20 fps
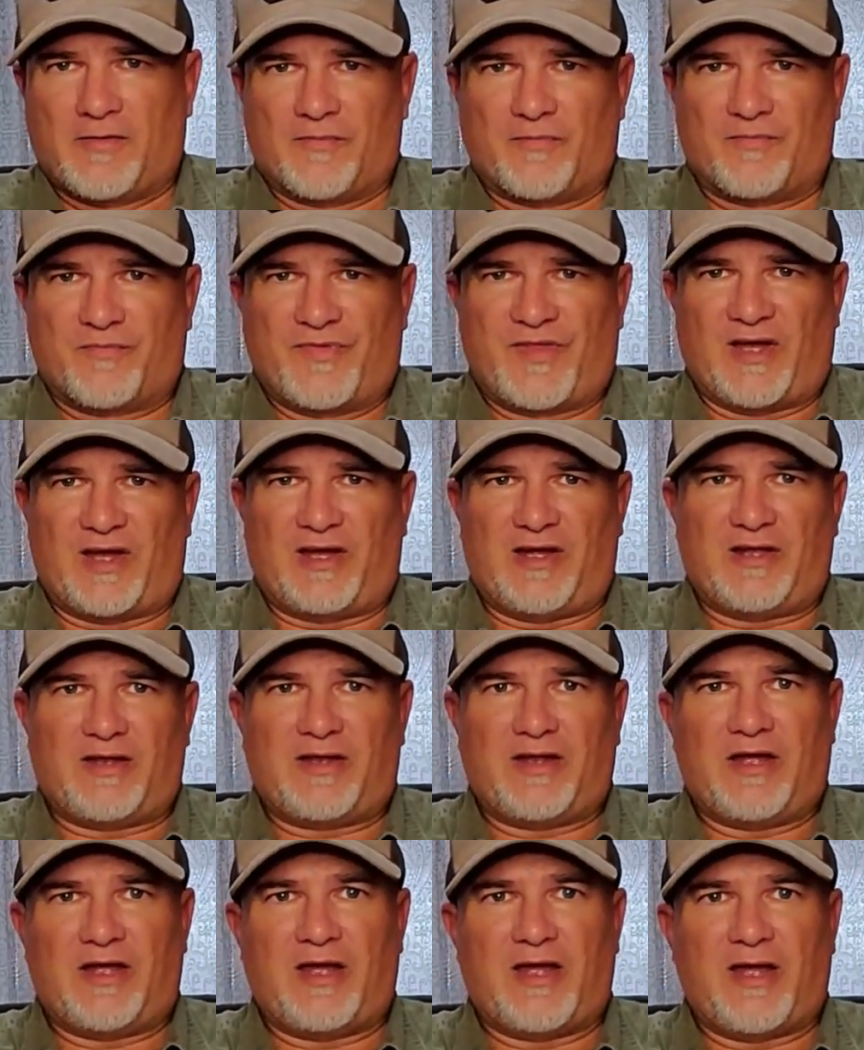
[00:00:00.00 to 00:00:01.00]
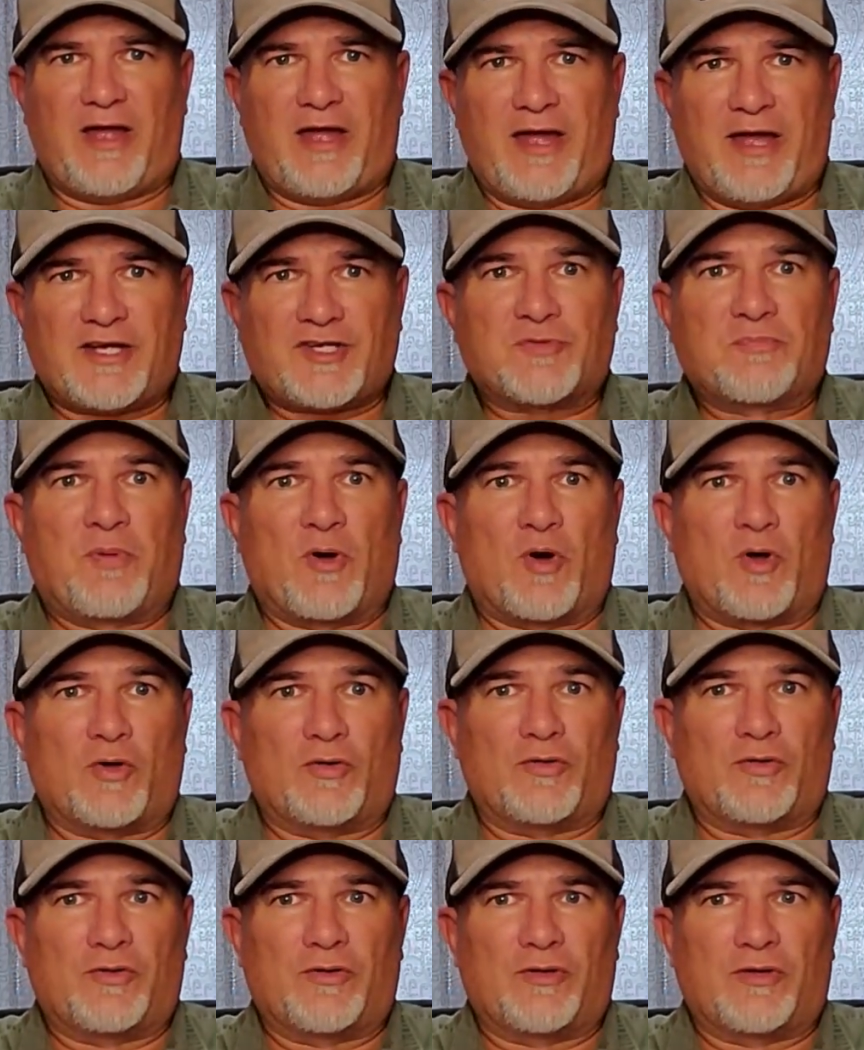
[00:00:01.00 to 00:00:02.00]
The
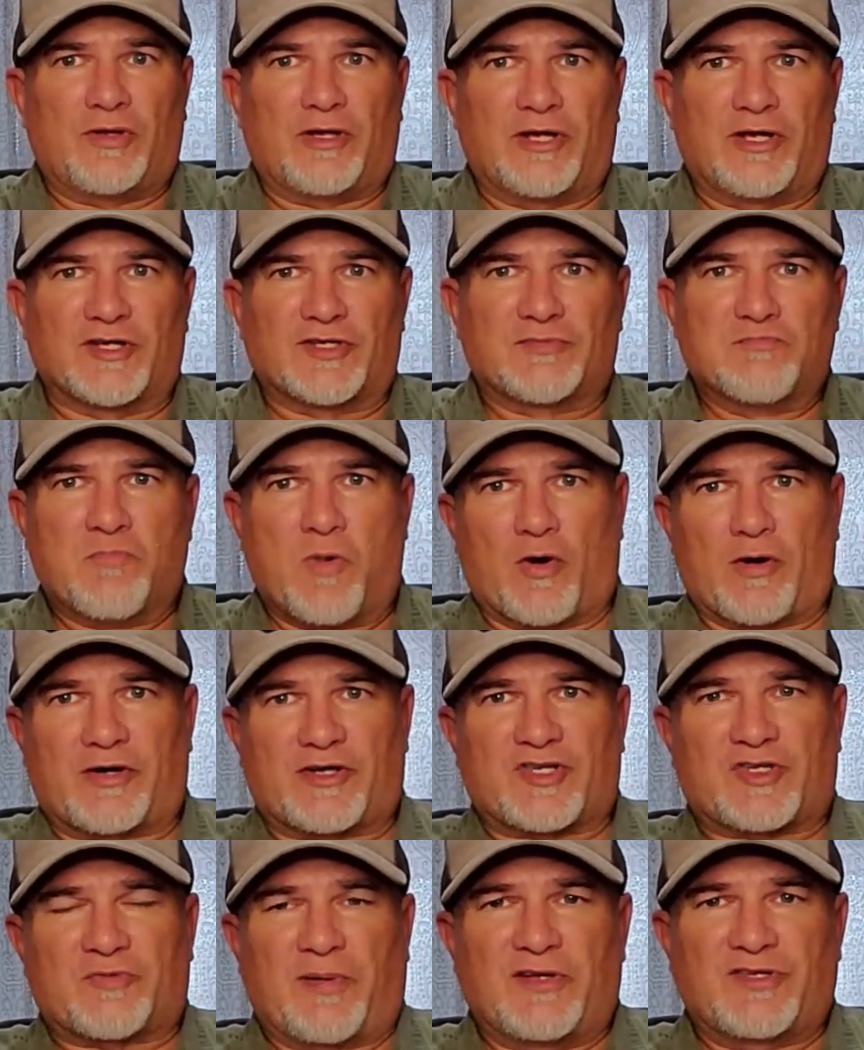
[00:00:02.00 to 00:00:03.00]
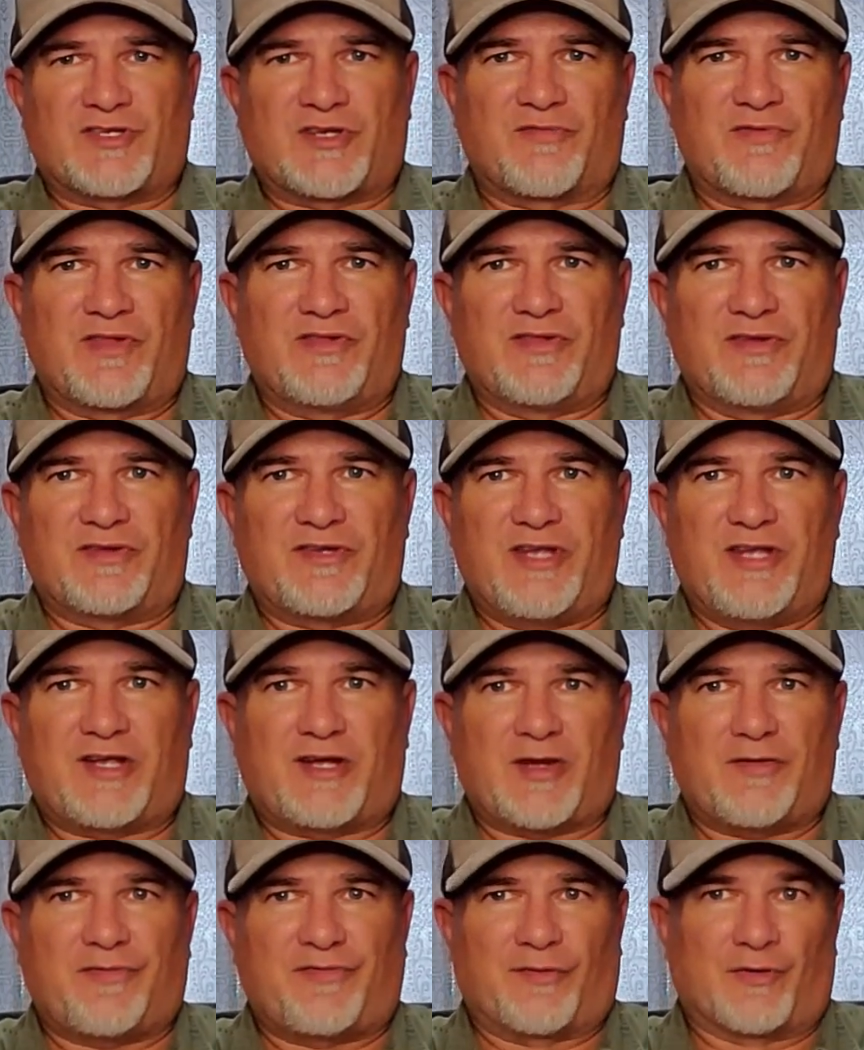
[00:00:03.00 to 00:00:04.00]
X-Bolt is more expensive than the
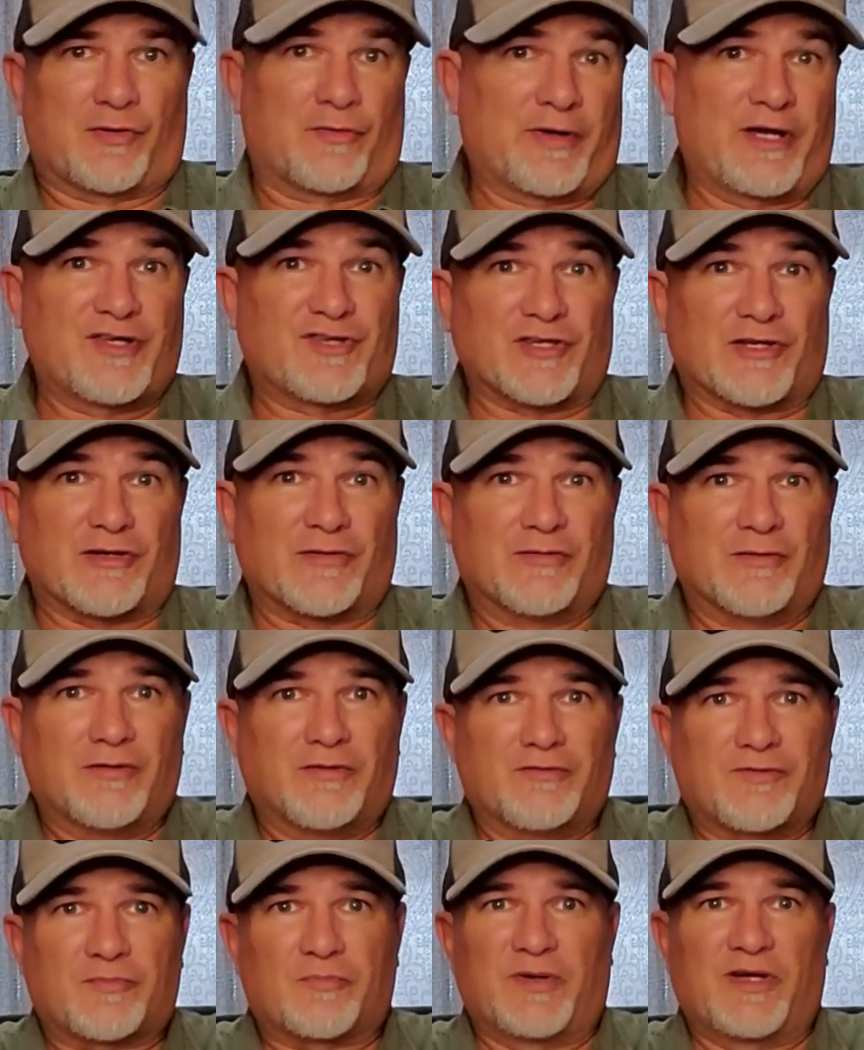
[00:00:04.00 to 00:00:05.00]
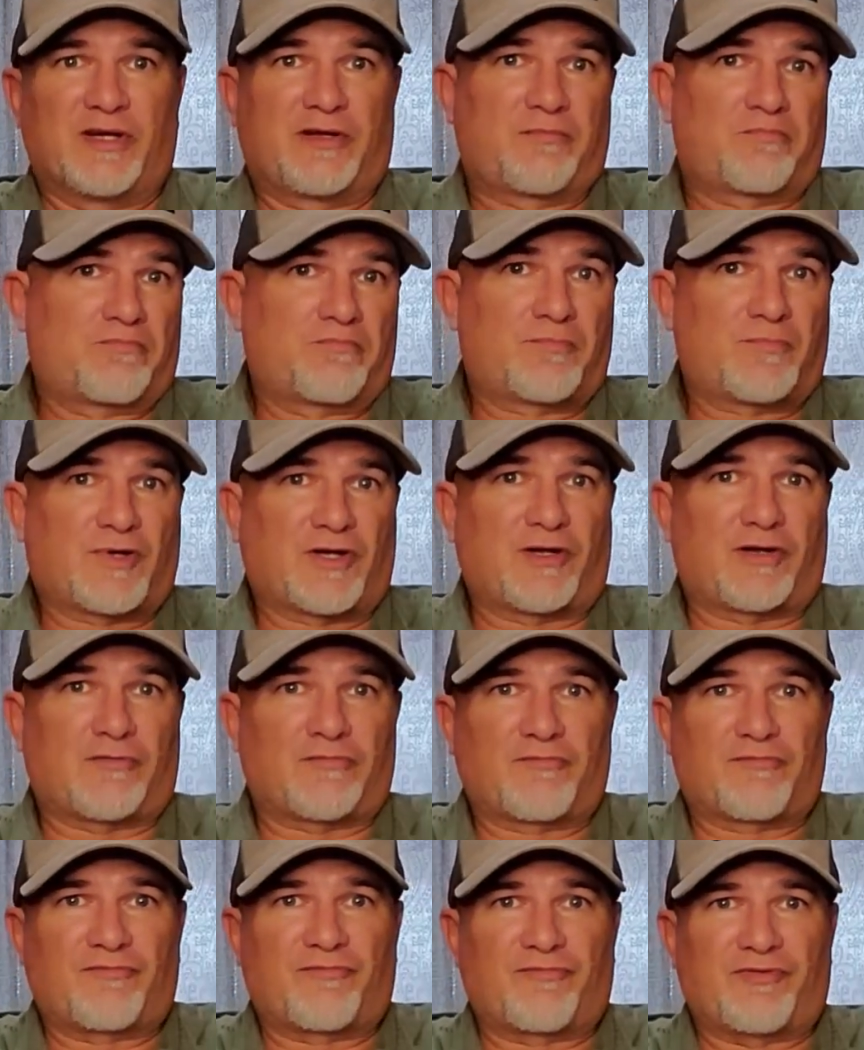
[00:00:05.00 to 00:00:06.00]
Tikka for a reason. It's
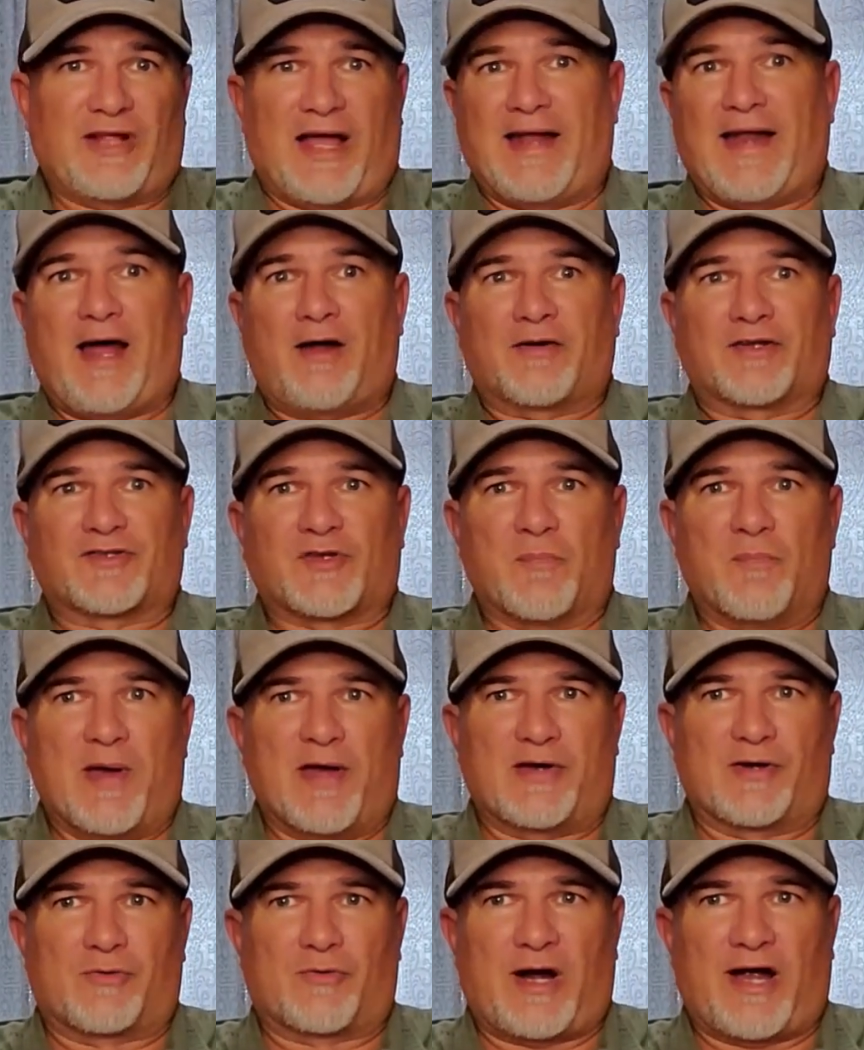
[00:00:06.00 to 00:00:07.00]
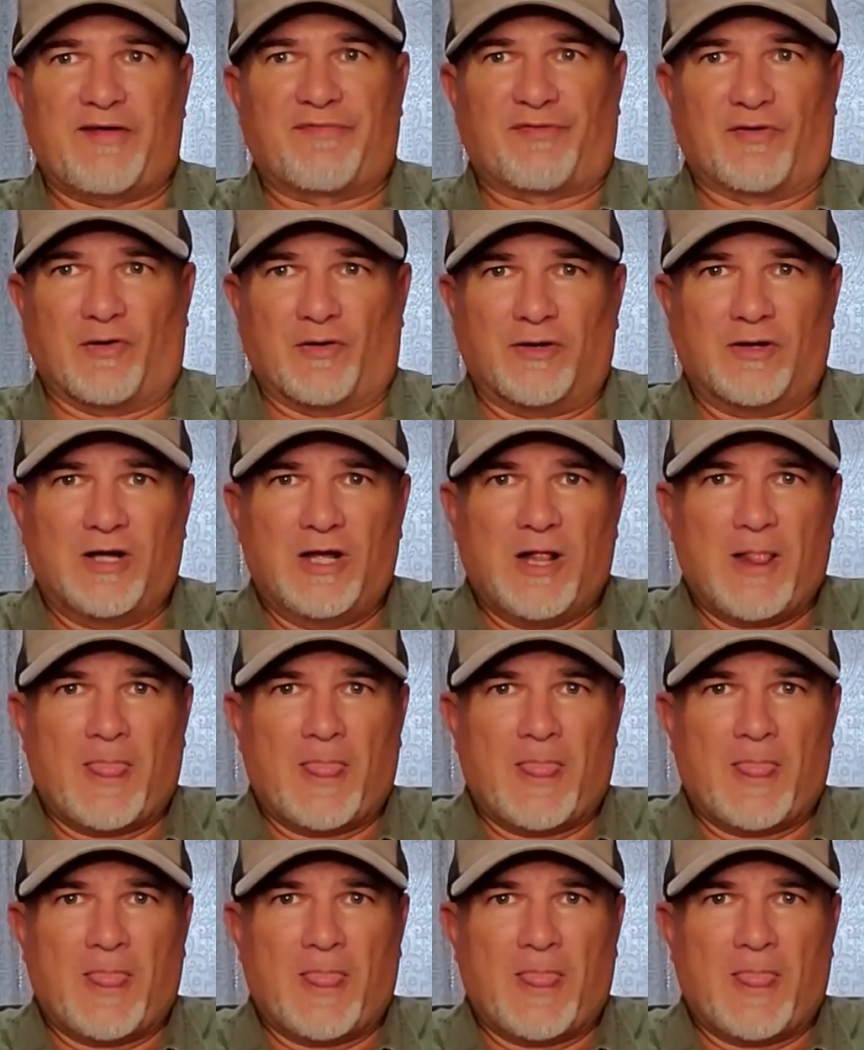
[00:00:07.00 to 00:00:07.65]
flat out, it's a better rifle.